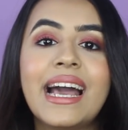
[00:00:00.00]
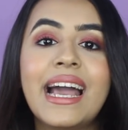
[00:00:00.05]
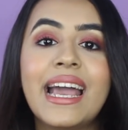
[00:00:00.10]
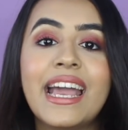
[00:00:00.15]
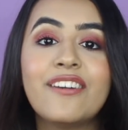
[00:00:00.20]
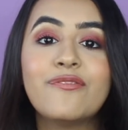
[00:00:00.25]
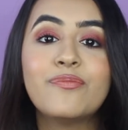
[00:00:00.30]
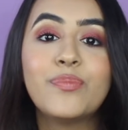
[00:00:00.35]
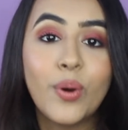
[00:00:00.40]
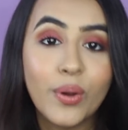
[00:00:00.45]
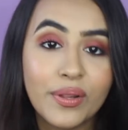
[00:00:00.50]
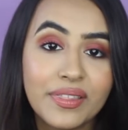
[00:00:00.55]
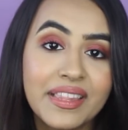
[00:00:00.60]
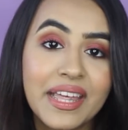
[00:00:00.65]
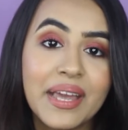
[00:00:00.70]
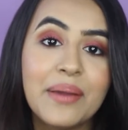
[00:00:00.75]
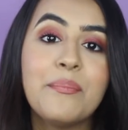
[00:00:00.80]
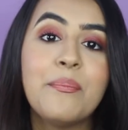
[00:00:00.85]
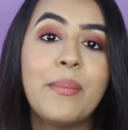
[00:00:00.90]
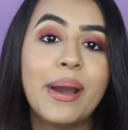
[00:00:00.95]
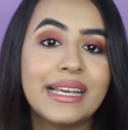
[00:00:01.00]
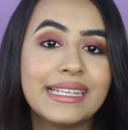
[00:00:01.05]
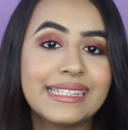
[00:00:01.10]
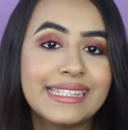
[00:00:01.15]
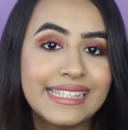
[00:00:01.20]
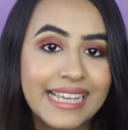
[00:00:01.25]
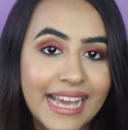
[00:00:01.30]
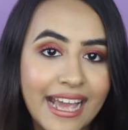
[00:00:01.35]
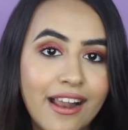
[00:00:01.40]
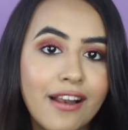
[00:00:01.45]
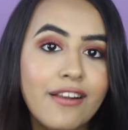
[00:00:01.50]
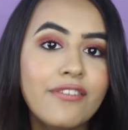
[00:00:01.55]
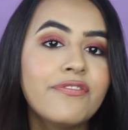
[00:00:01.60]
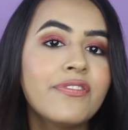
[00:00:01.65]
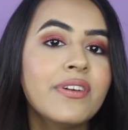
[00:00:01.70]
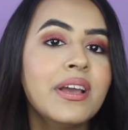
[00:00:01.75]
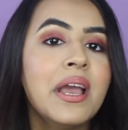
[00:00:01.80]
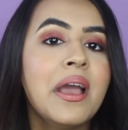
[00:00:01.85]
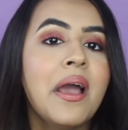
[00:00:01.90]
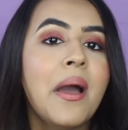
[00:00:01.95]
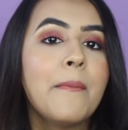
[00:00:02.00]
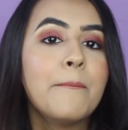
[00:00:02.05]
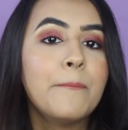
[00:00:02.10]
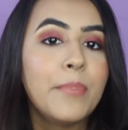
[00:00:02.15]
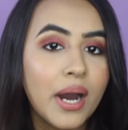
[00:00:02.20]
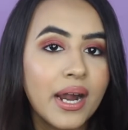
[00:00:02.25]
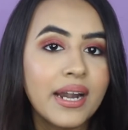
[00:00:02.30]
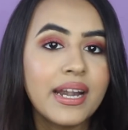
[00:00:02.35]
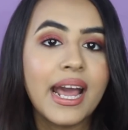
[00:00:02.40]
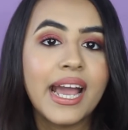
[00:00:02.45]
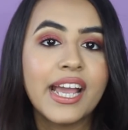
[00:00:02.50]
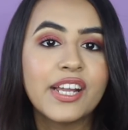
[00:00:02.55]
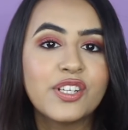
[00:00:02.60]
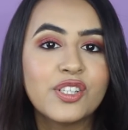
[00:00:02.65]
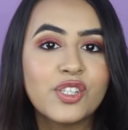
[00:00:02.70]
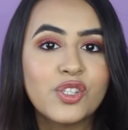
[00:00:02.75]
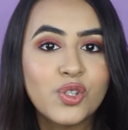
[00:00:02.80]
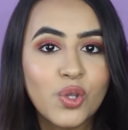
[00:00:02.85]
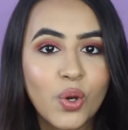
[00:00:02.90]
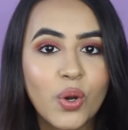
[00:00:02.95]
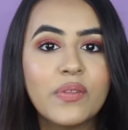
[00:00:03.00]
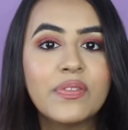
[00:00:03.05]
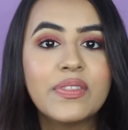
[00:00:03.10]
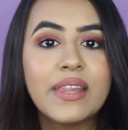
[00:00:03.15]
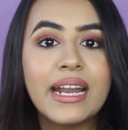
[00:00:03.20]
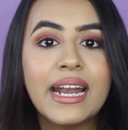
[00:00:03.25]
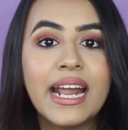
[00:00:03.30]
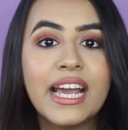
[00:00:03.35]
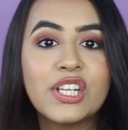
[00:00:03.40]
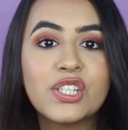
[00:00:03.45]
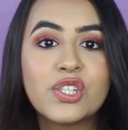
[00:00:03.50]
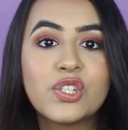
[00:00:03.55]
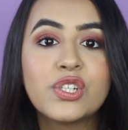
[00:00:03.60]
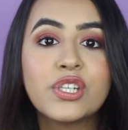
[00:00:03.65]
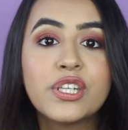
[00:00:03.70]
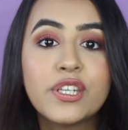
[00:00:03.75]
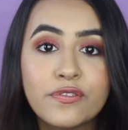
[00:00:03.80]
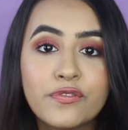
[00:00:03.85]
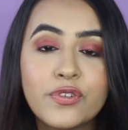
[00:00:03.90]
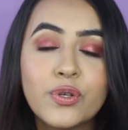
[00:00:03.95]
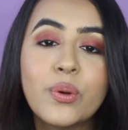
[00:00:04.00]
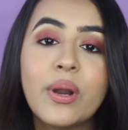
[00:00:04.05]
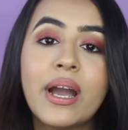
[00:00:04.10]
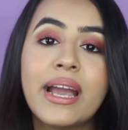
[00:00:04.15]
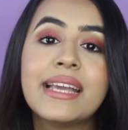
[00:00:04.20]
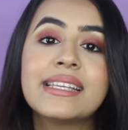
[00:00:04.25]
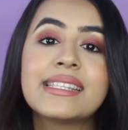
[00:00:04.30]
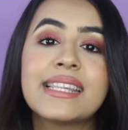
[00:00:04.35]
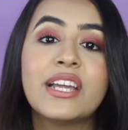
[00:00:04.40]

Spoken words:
I have bought them myself, but I just thought that I should give you guys